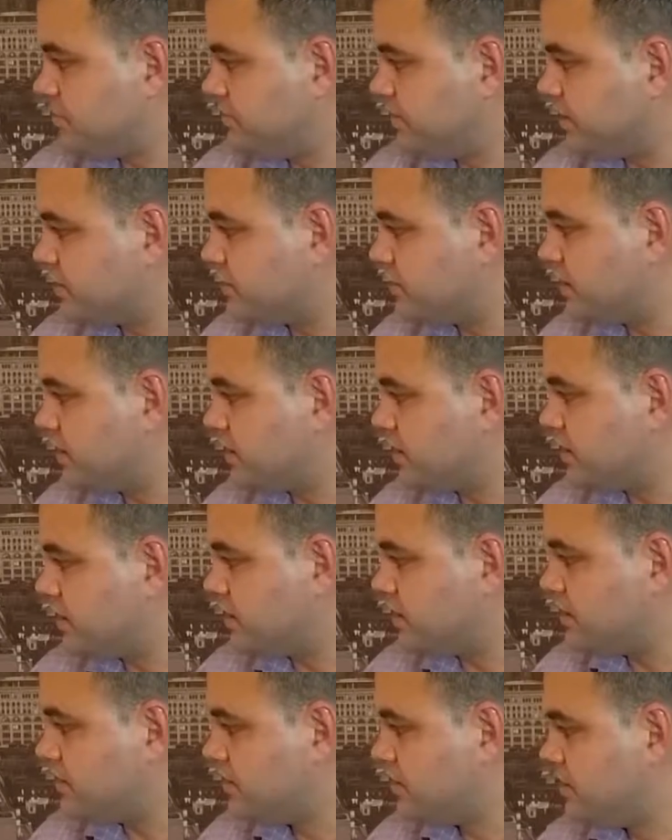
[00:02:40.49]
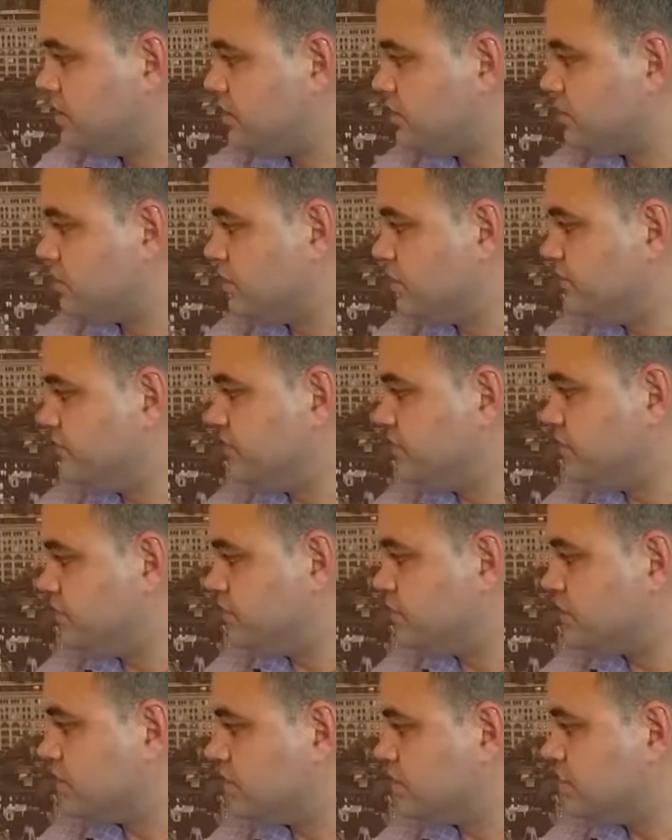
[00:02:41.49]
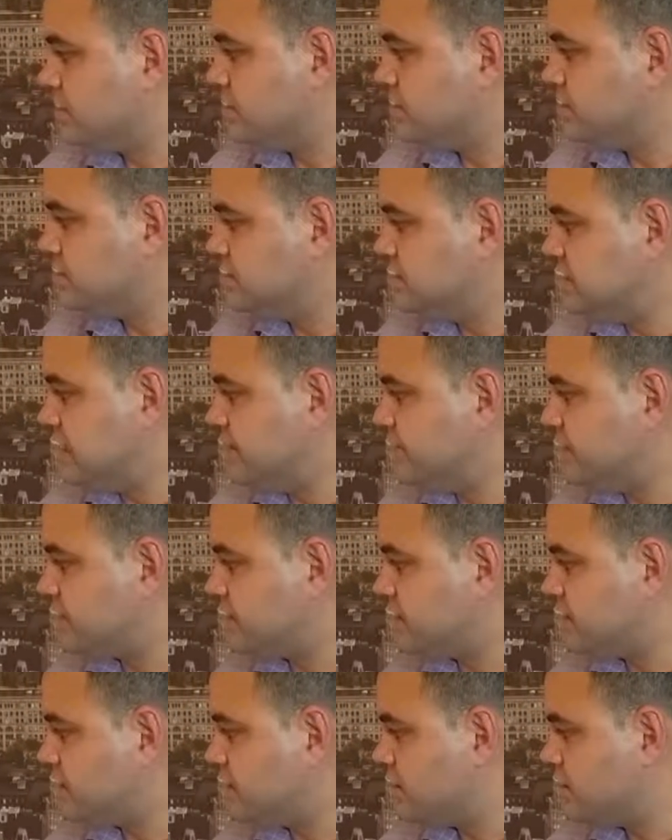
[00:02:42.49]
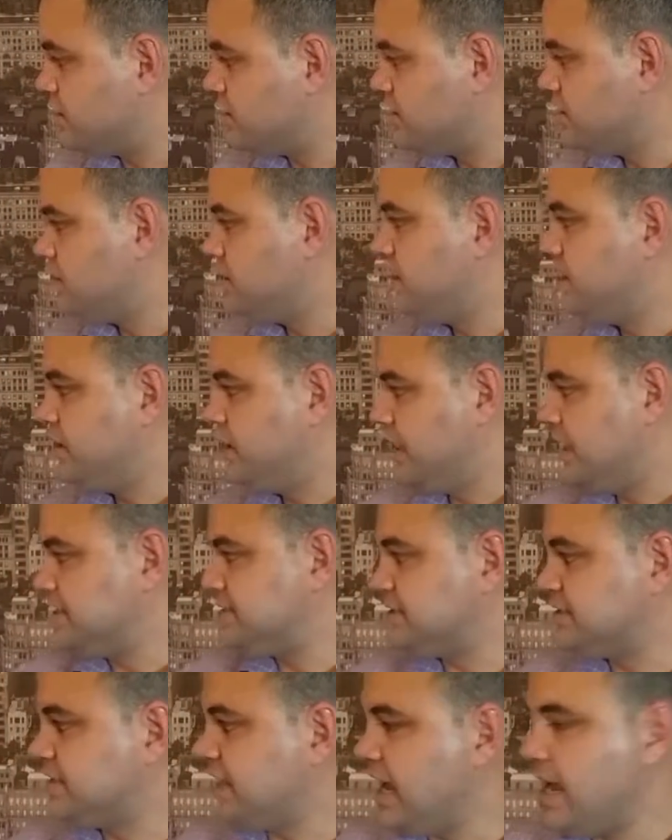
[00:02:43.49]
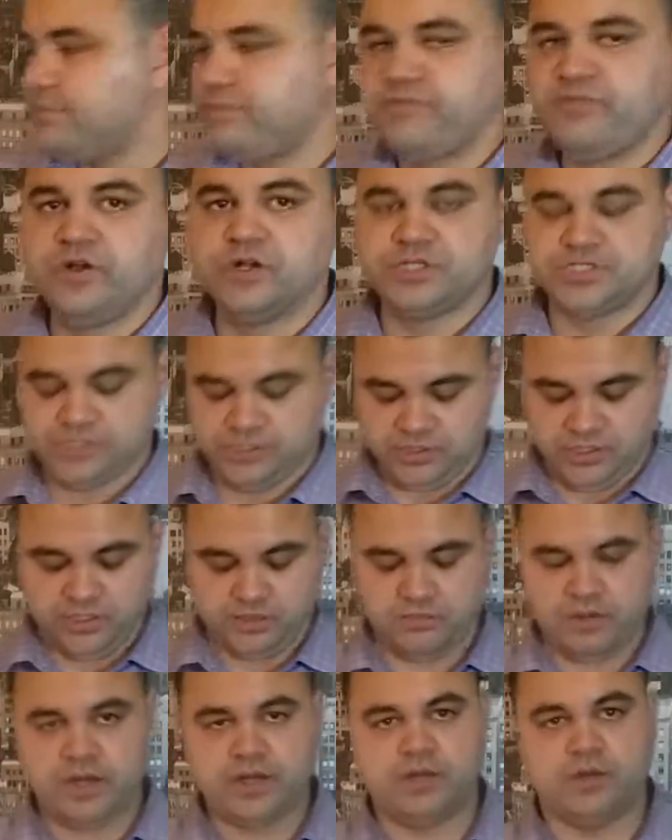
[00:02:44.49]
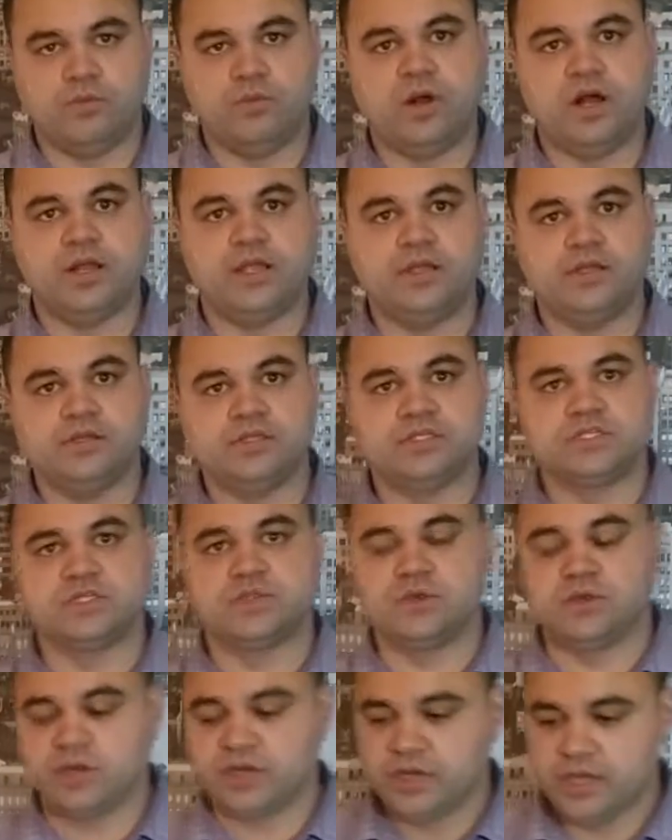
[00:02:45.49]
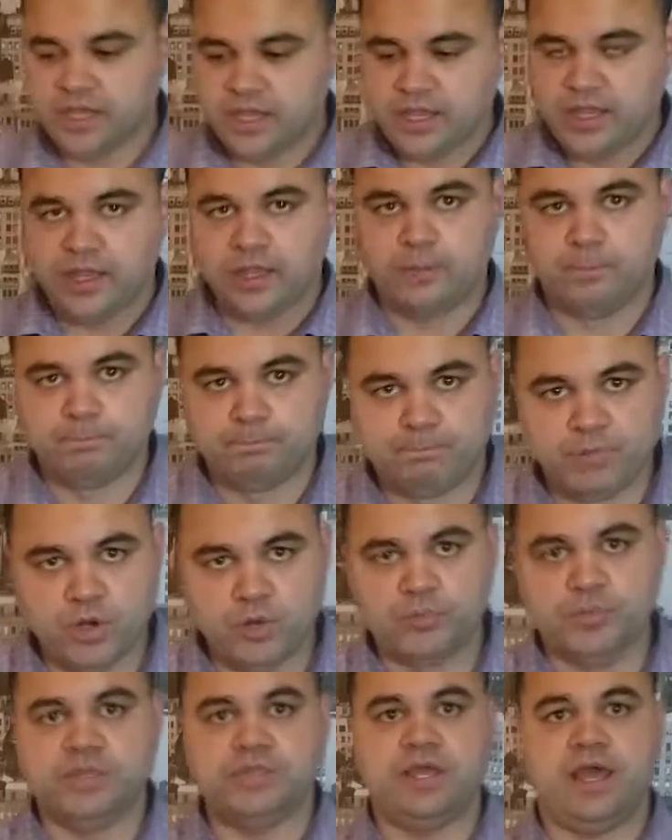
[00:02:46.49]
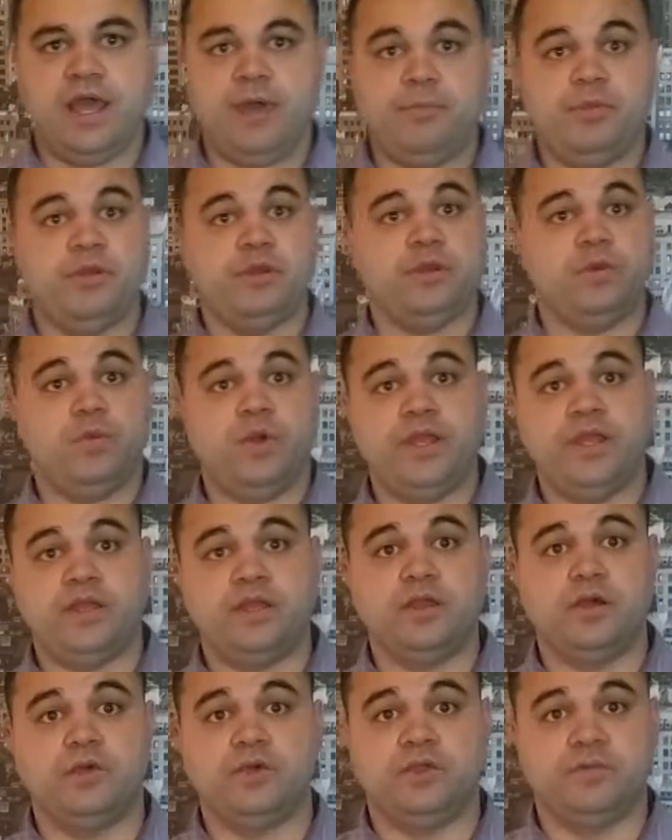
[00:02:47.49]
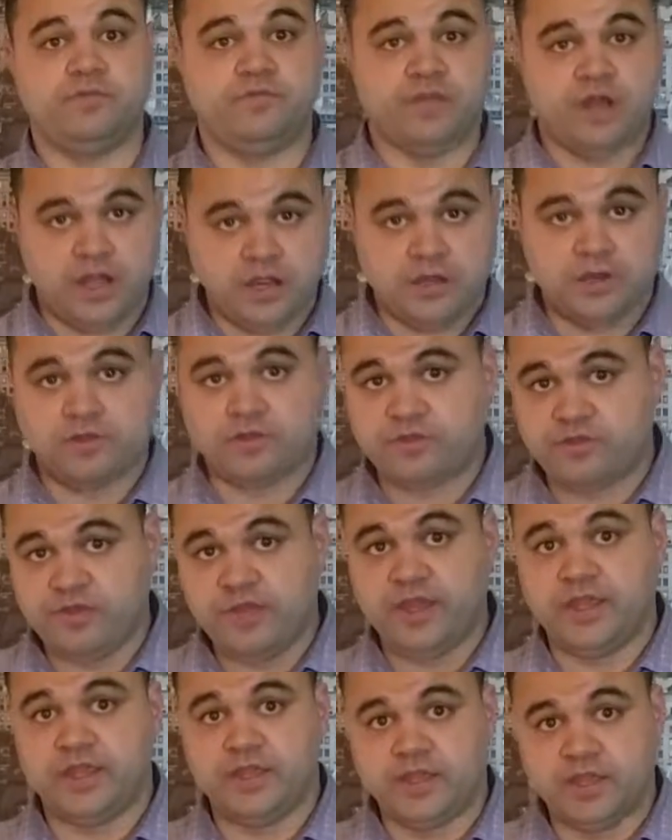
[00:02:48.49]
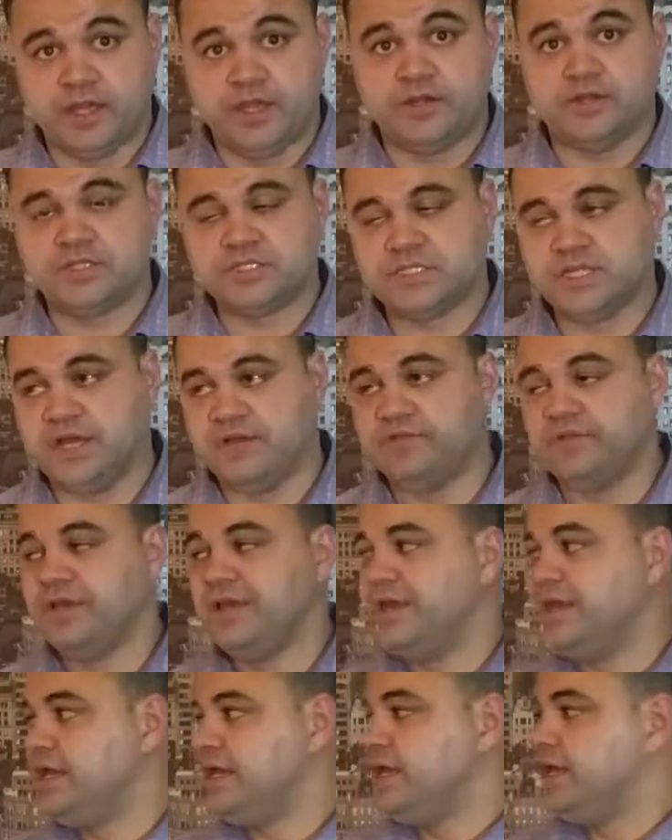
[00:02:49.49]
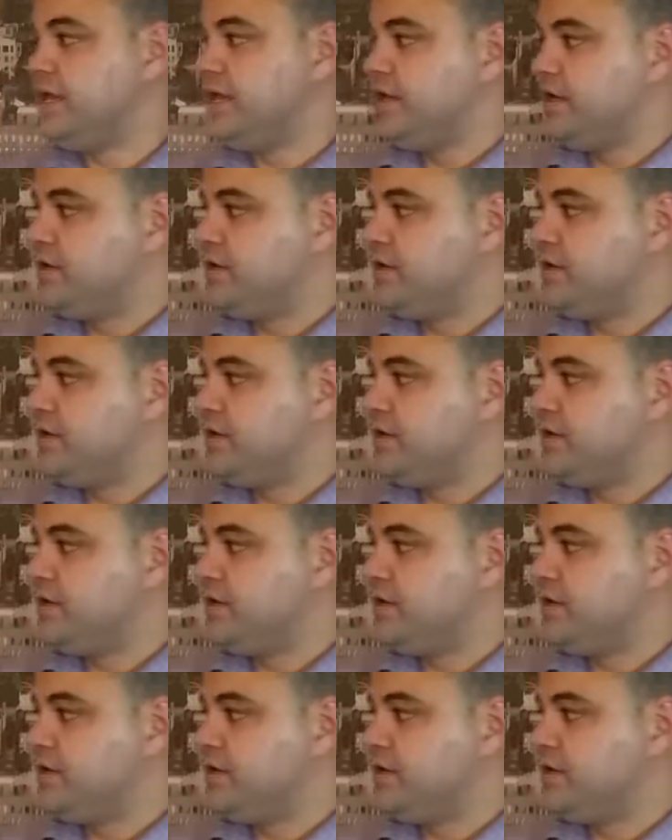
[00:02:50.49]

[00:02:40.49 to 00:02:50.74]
It's probably a credit card or even your debit card has a tap function on it, right? You walk into the store and boom, you tap it and away you go. You've got your thing, you've got your stuff.